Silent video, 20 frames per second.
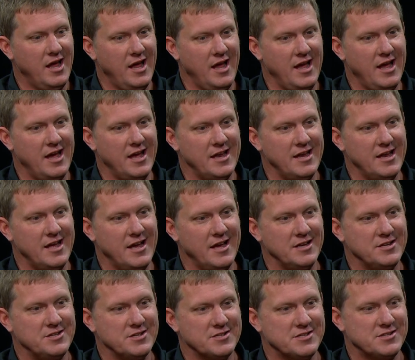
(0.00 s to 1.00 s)
and
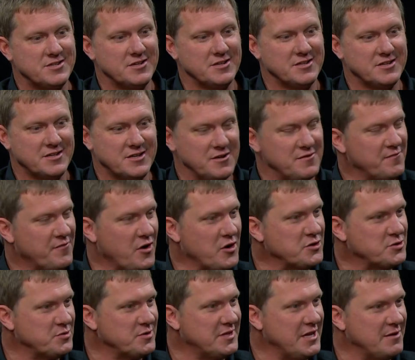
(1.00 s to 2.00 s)
uh, just to
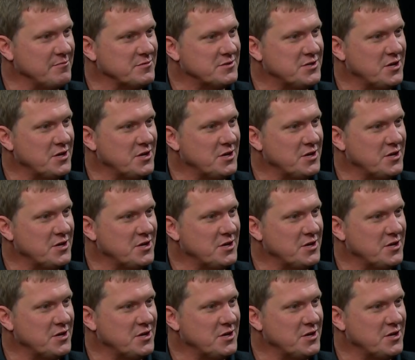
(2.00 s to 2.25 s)
converse with them.